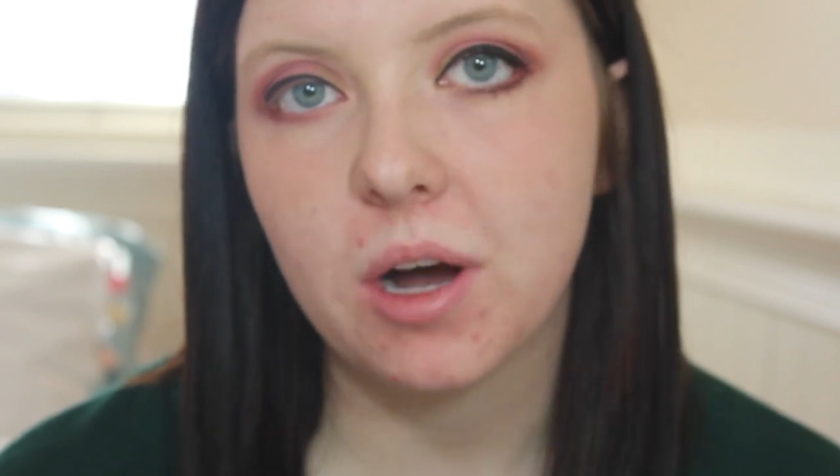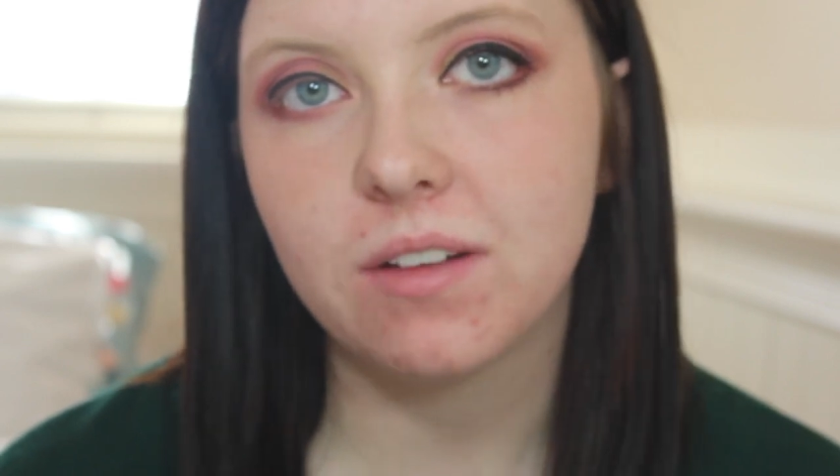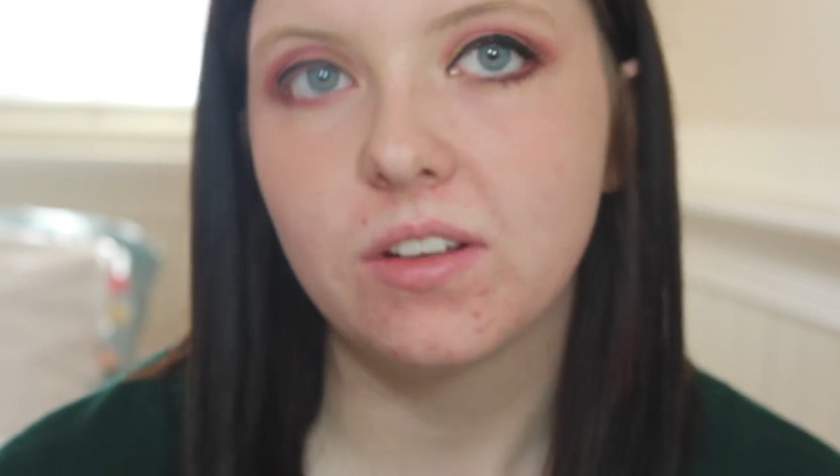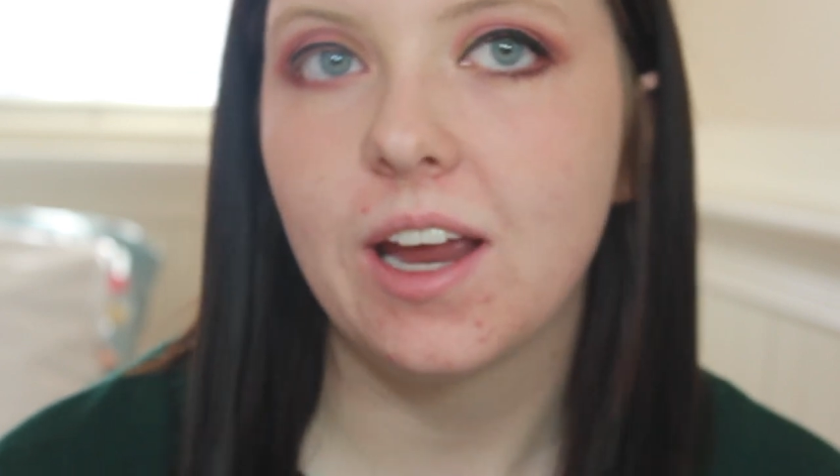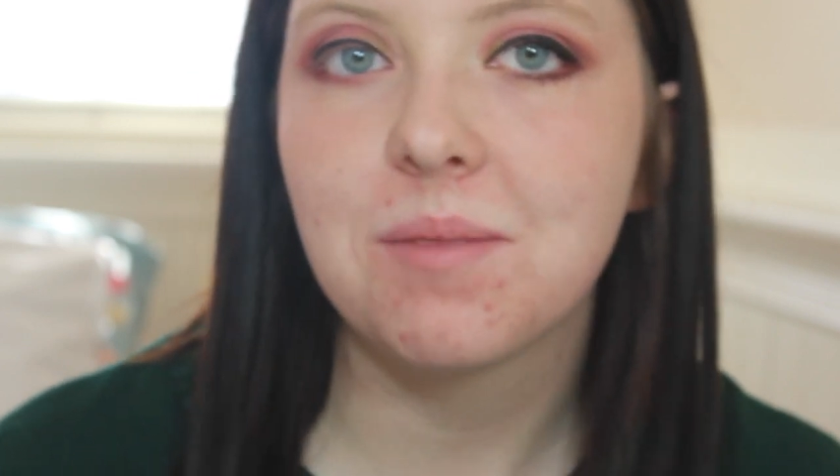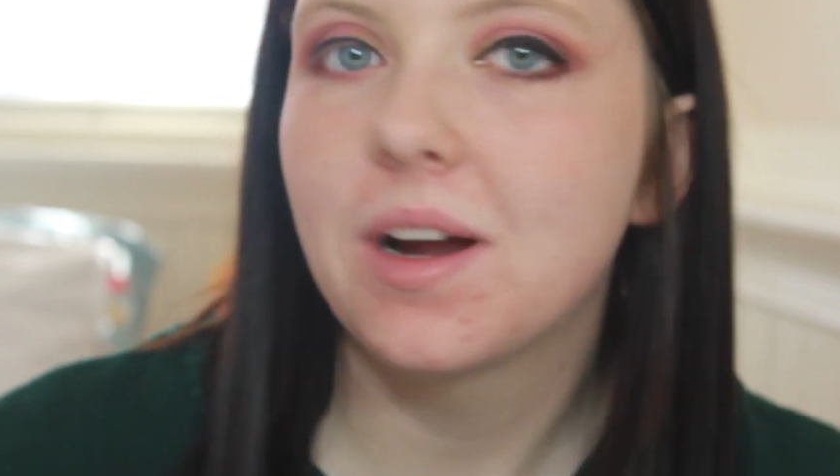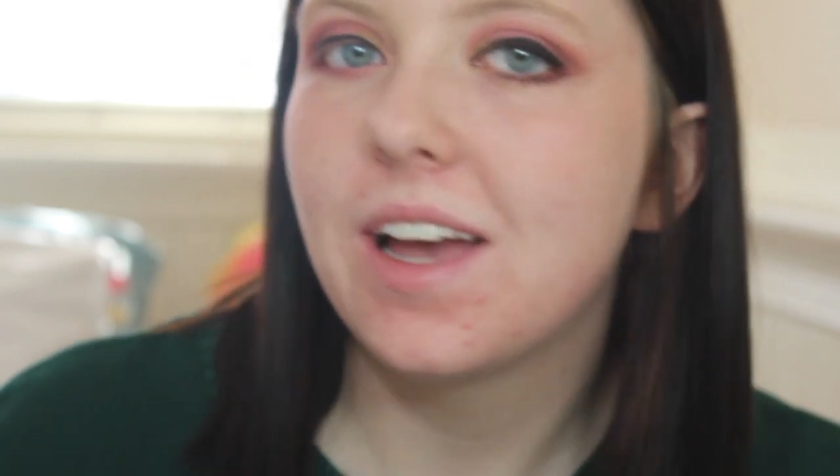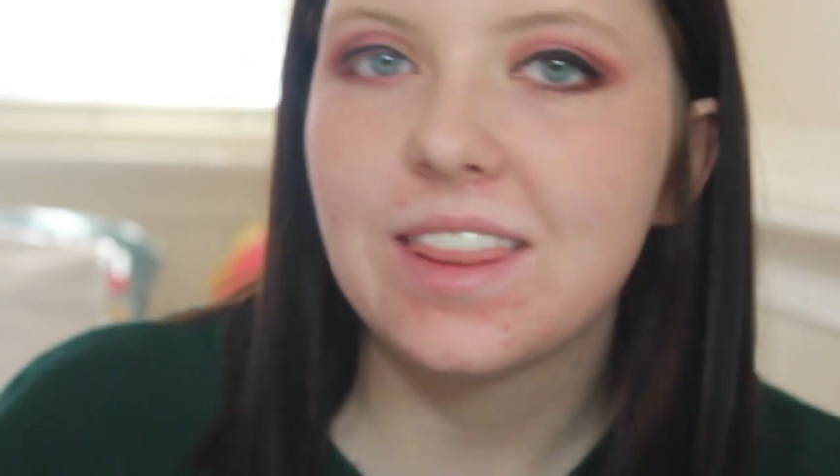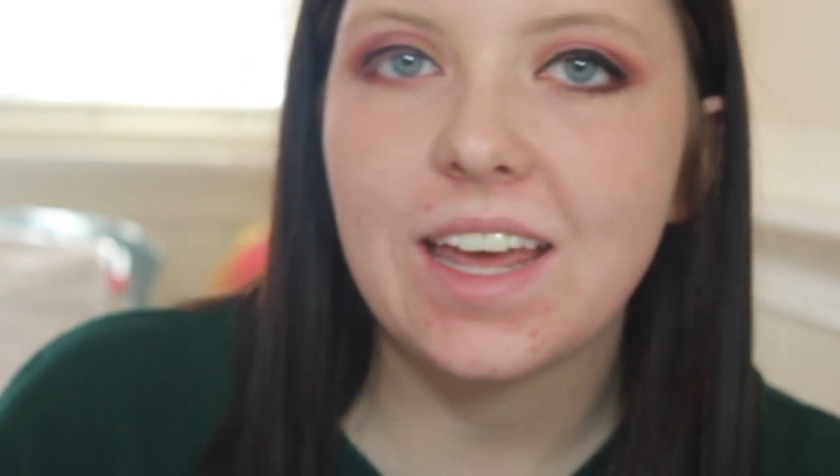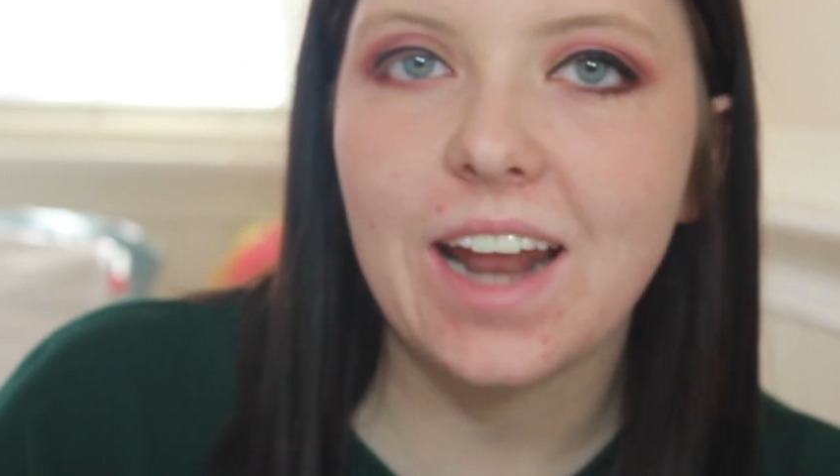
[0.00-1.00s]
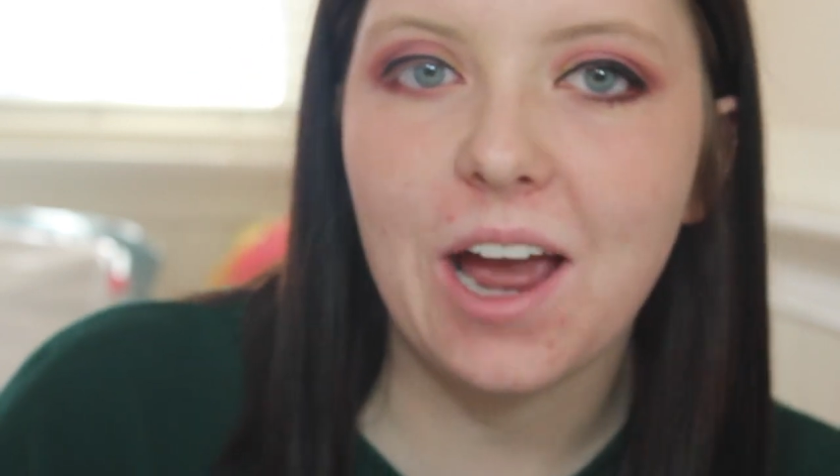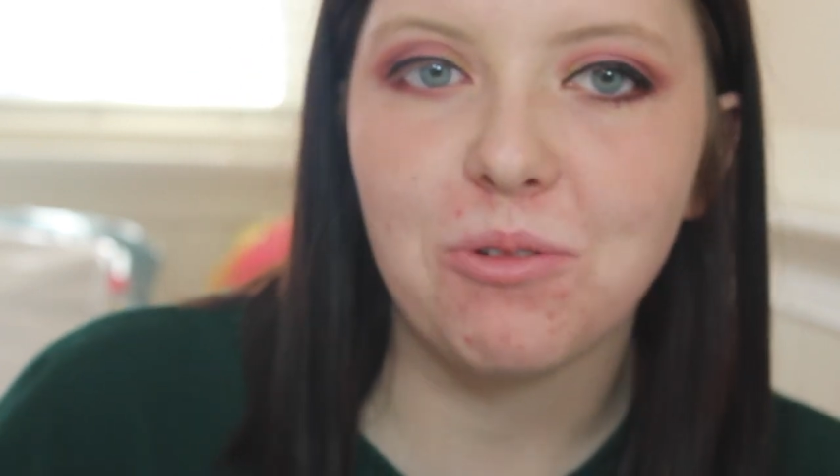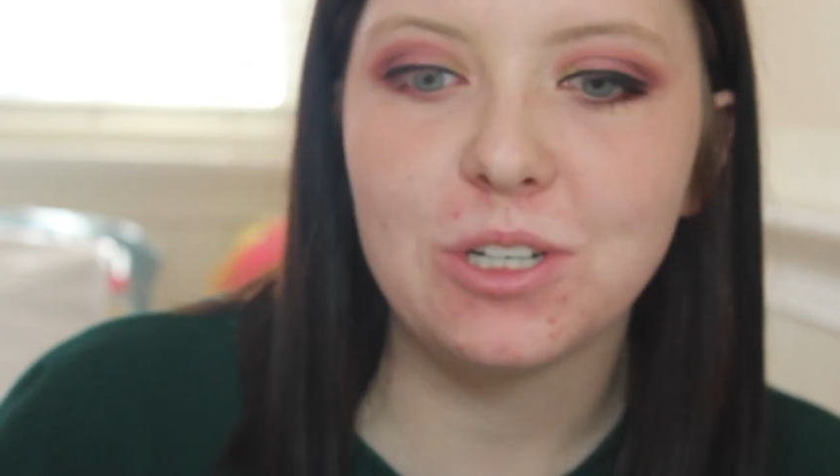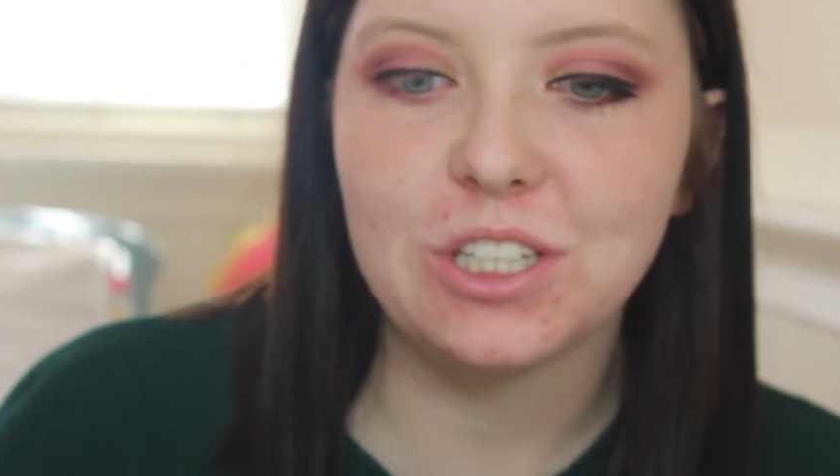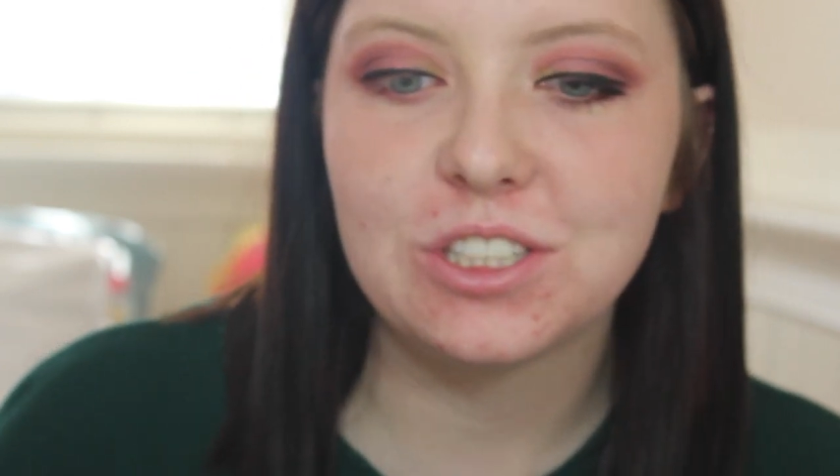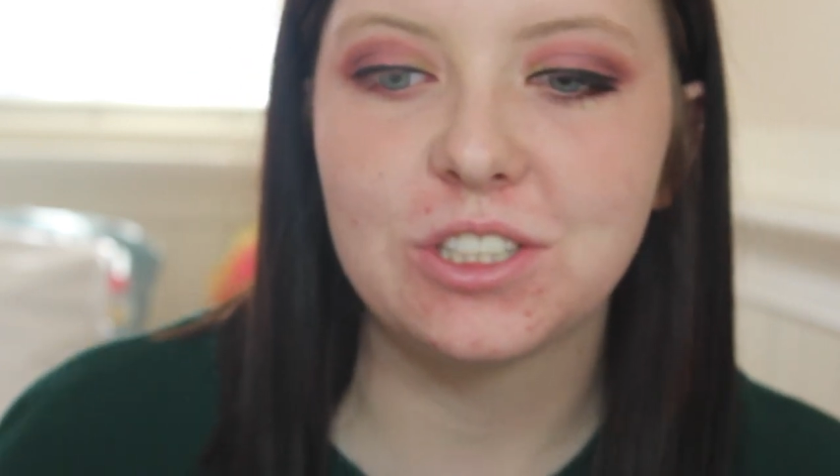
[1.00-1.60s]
off camera and then I will